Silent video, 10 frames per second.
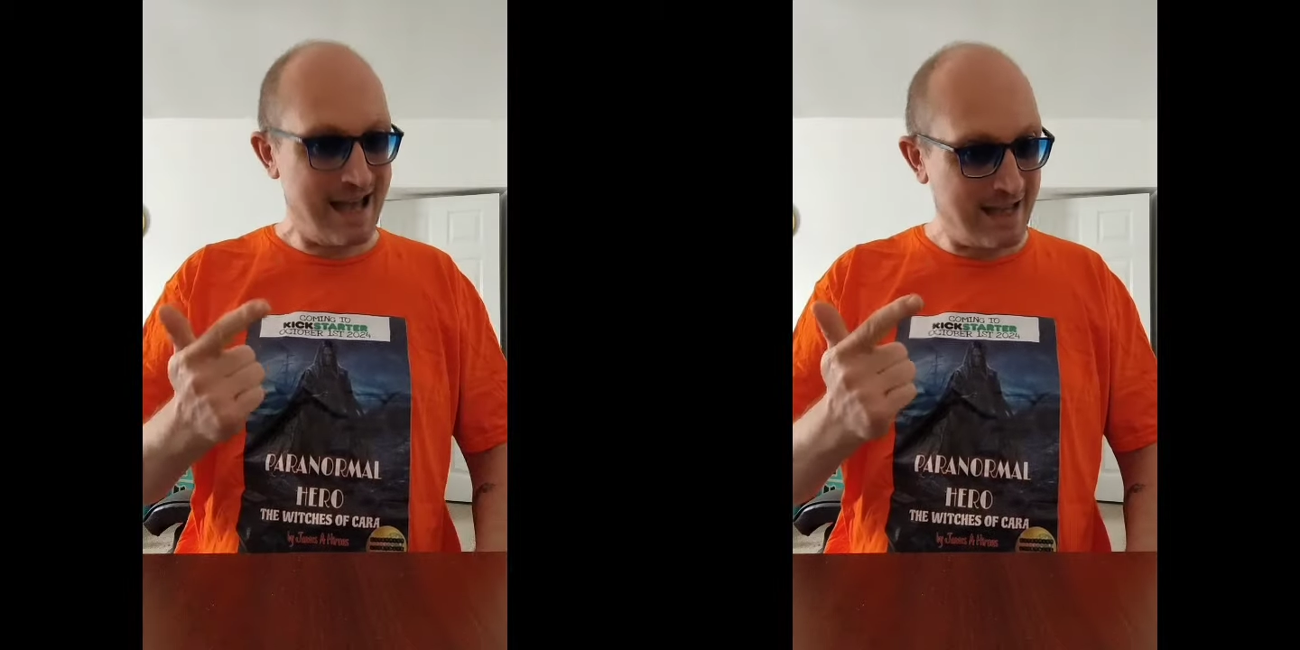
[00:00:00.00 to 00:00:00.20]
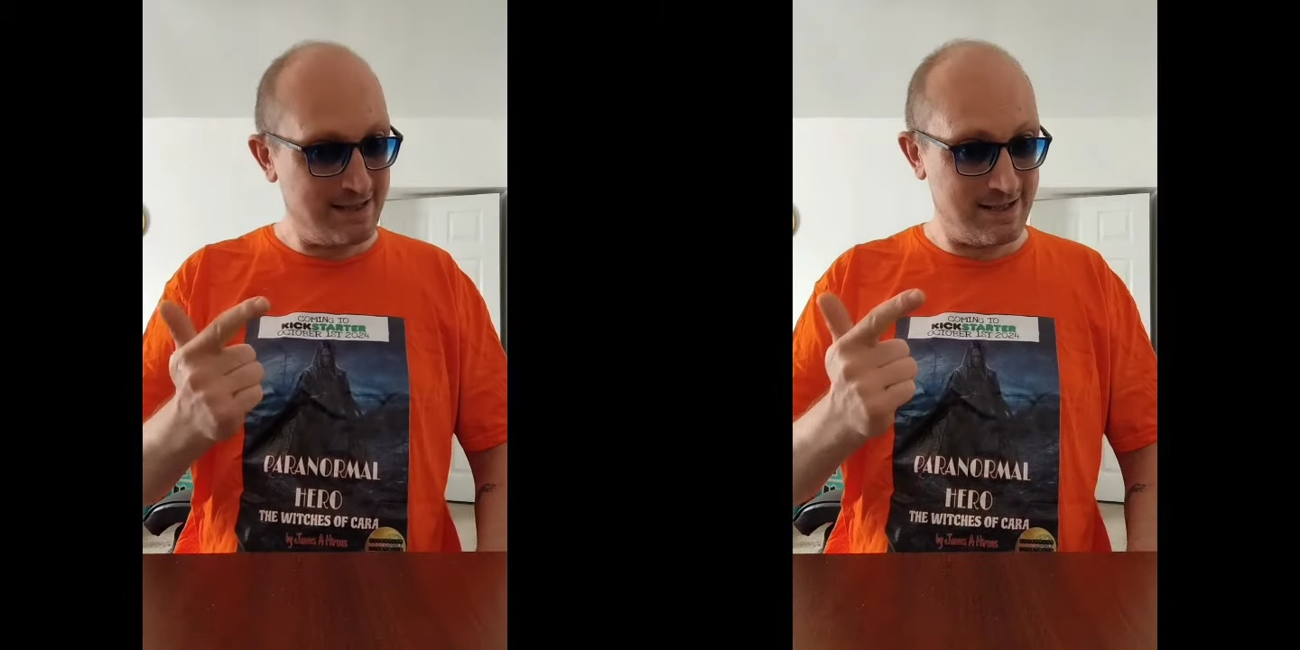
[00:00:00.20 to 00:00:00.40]

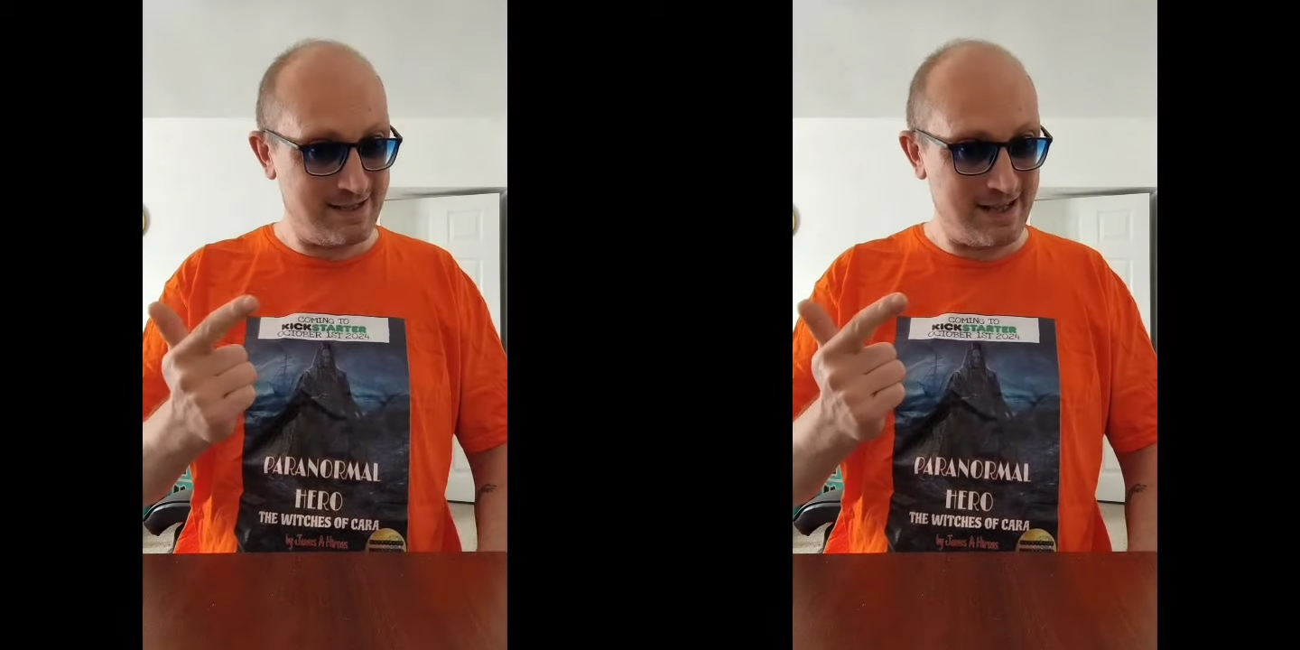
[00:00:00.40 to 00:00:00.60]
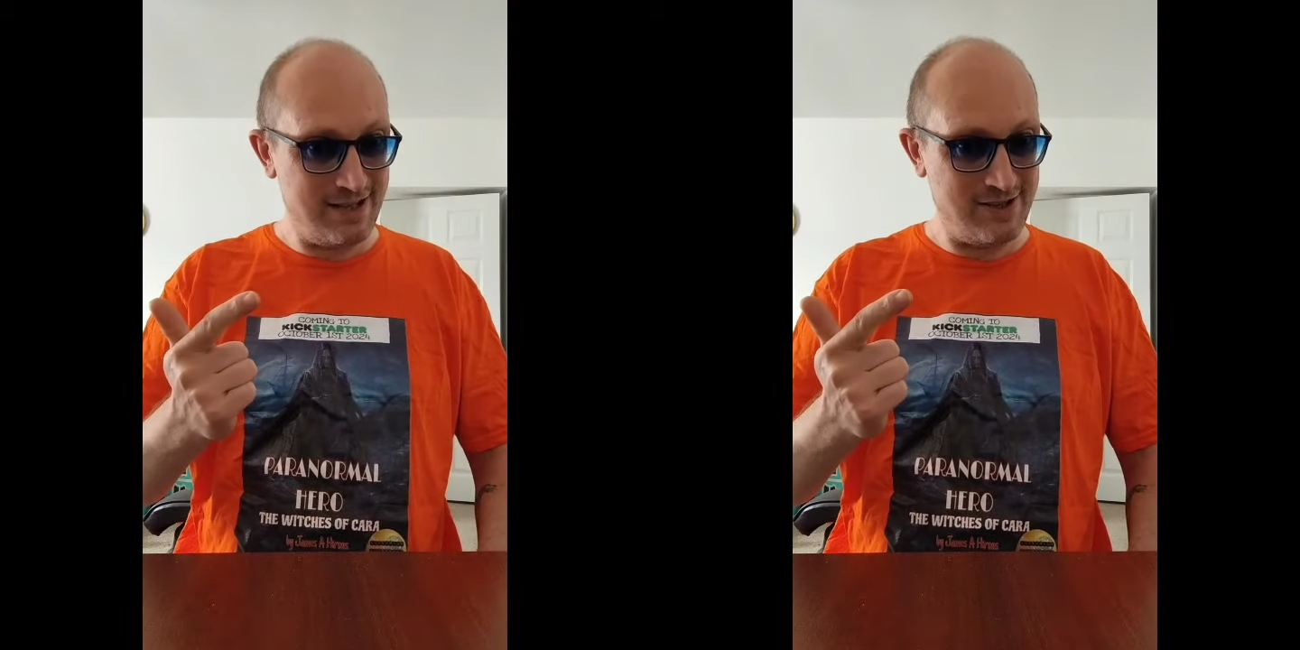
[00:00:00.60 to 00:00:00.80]
and a
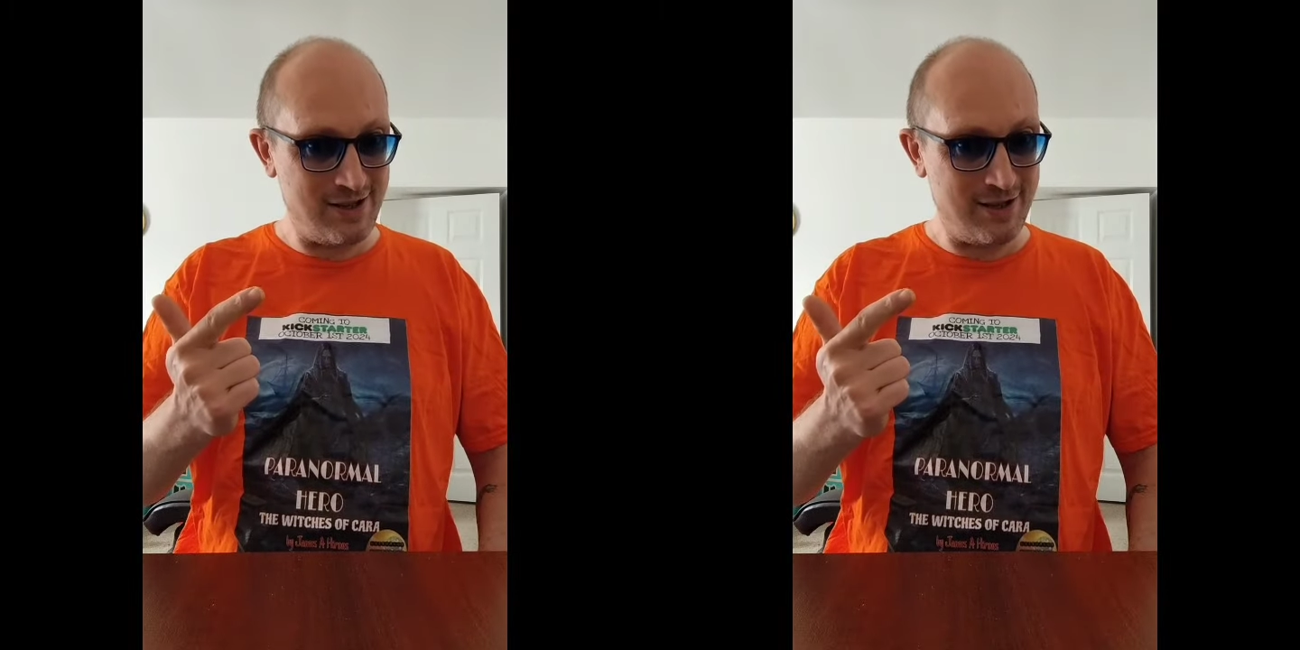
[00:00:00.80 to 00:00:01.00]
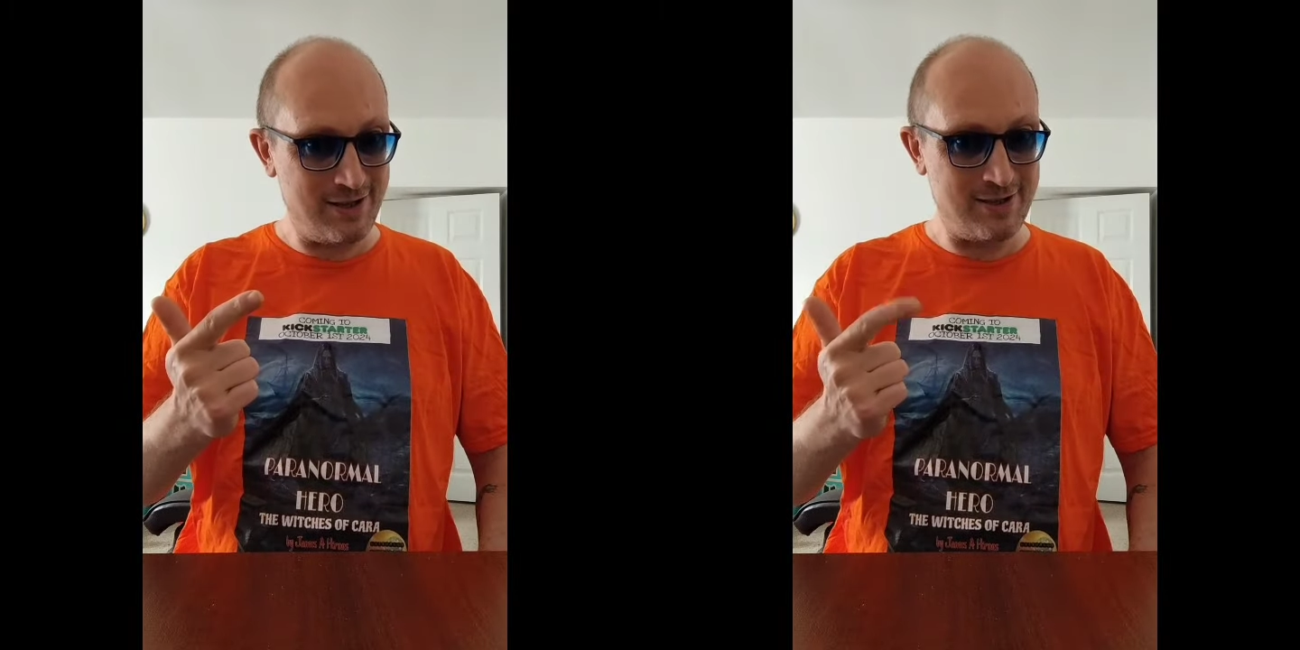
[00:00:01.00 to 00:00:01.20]
t
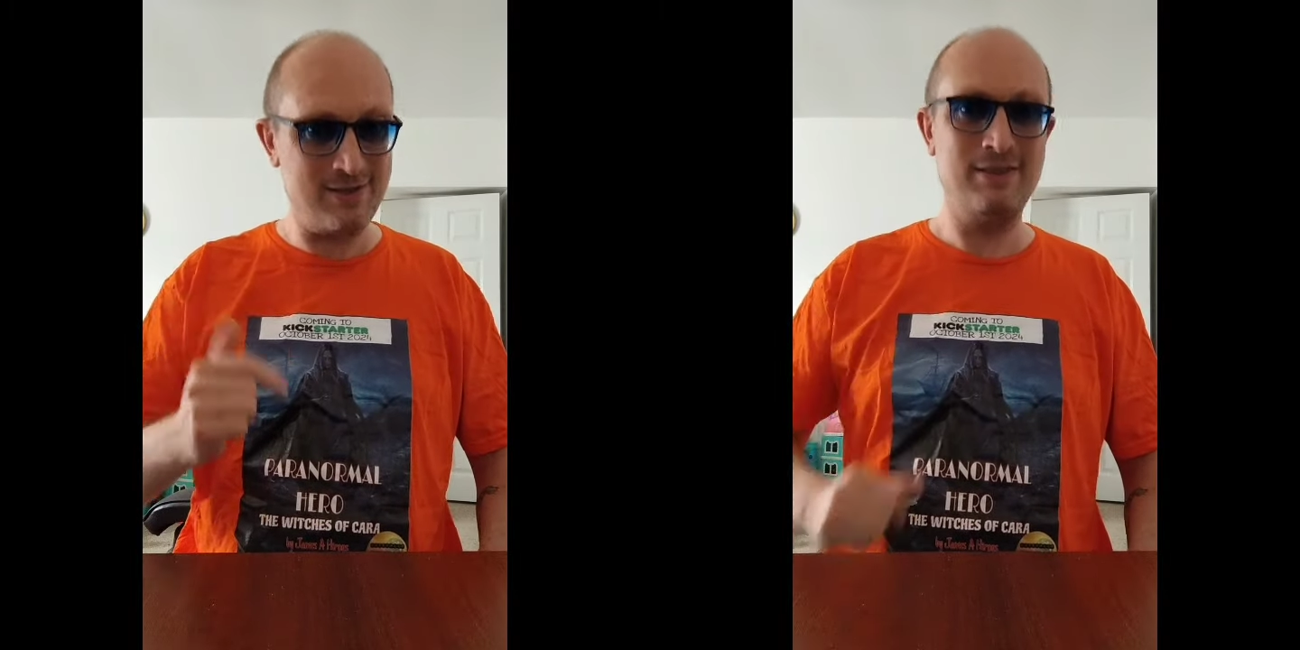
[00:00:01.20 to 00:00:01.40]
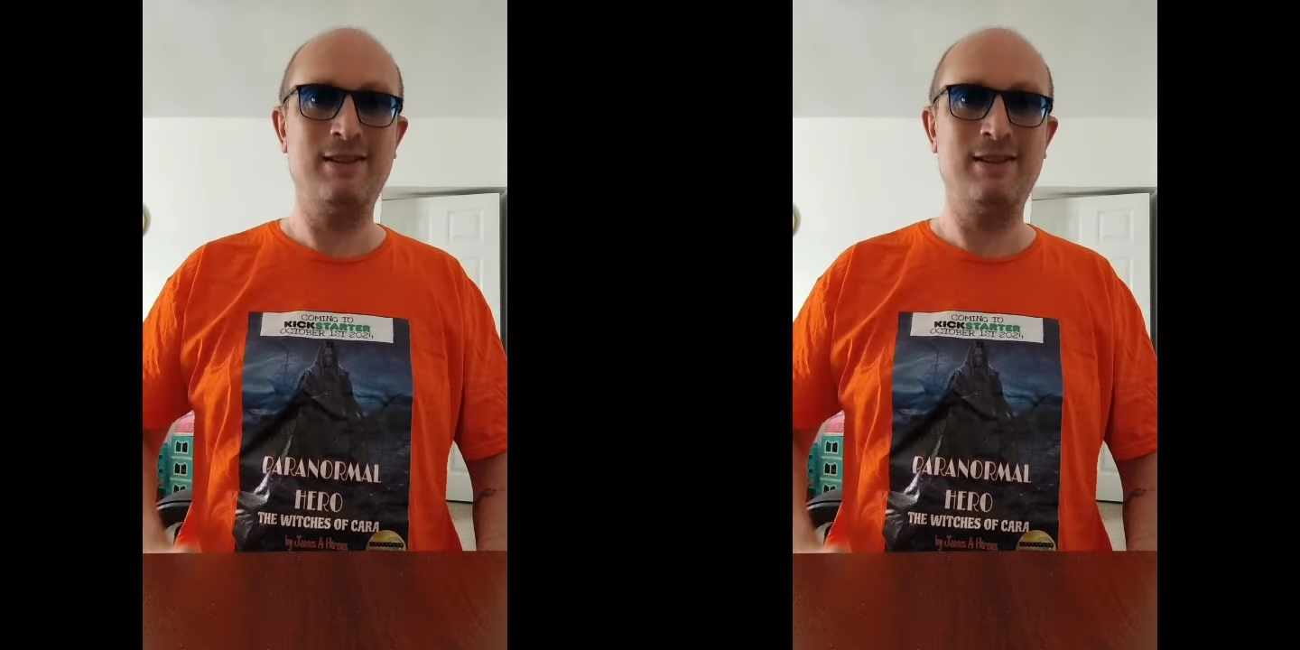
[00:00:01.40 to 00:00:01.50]
shirt.